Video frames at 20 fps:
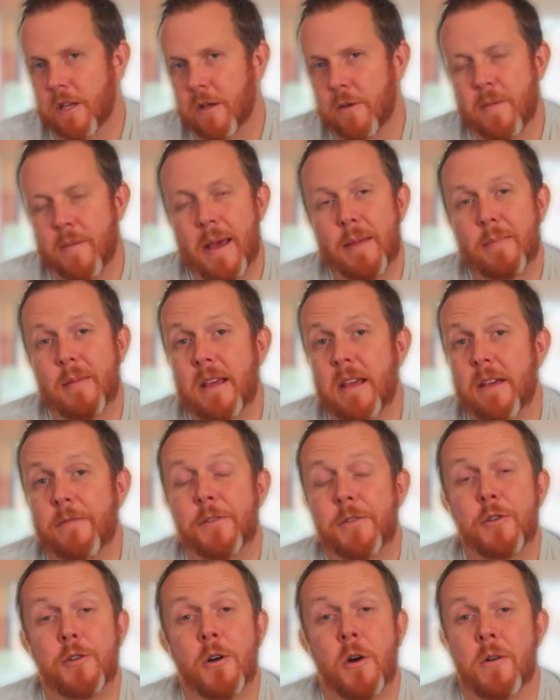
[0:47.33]
you maybe,
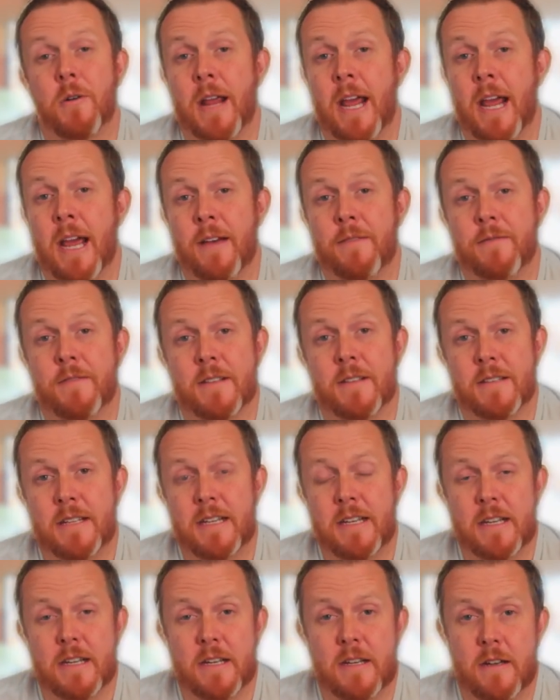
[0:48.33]
if you don't have the
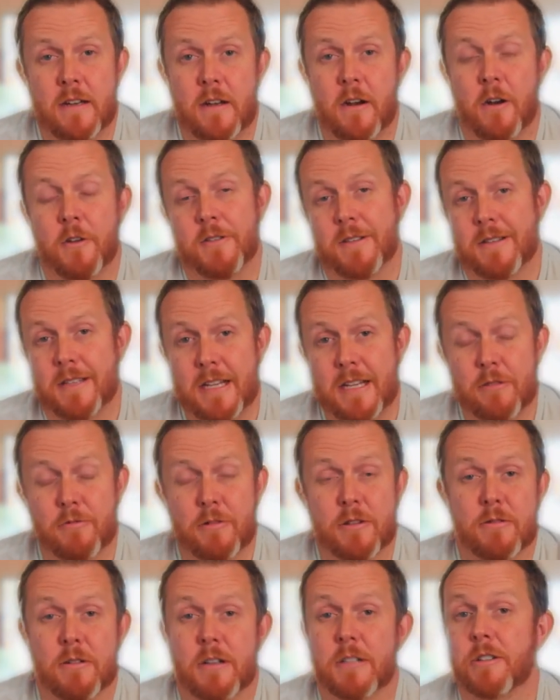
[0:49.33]
deed
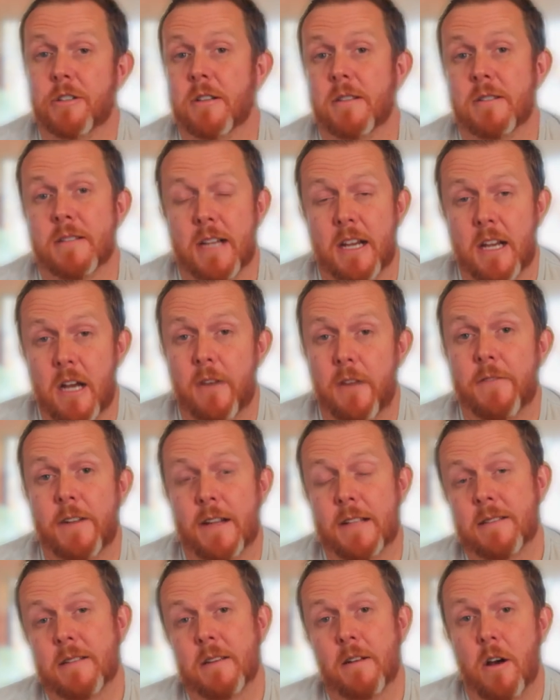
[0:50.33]
restrictions and
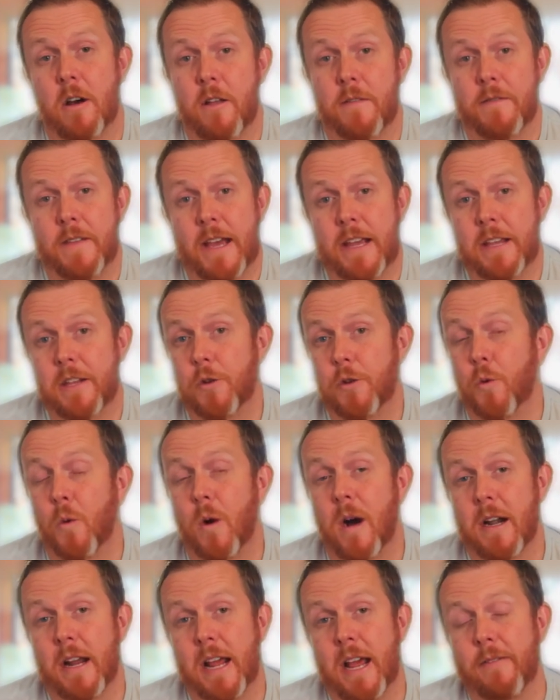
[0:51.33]
covenants and all of that, you
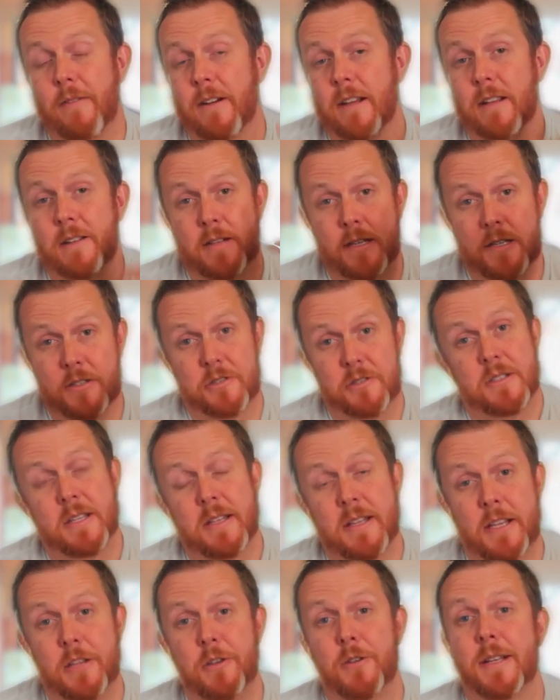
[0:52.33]
want to have a contingency
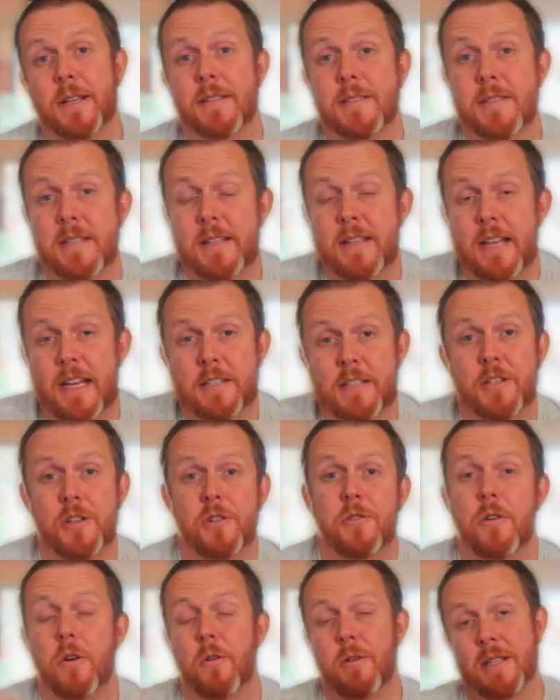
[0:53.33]
that you can see that, so
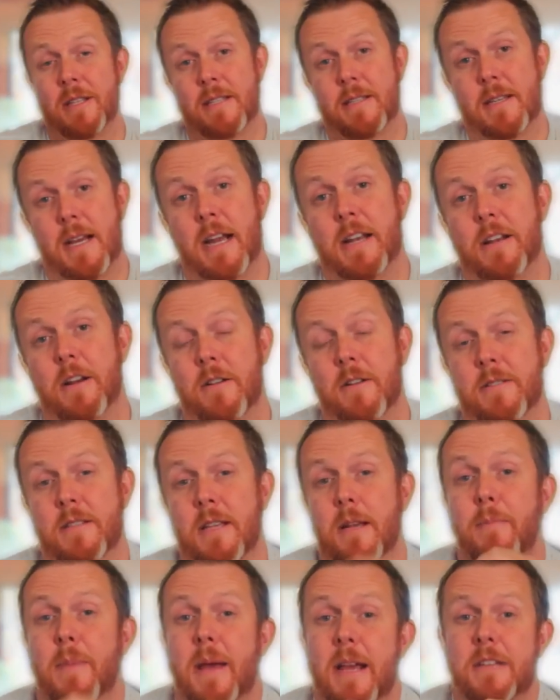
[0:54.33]
you know what the side yard
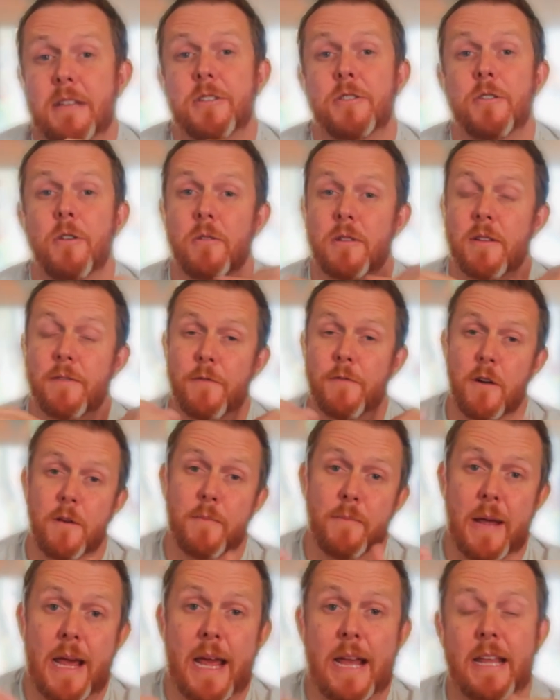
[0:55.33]
setbacks, you know what the front
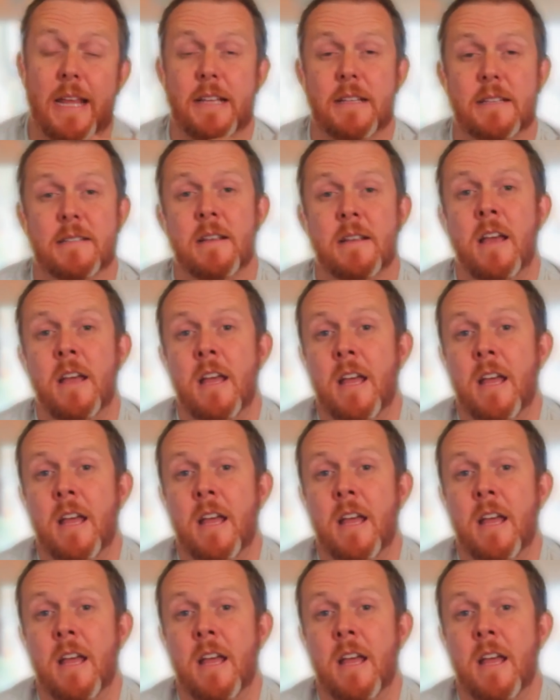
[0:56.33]
and back is.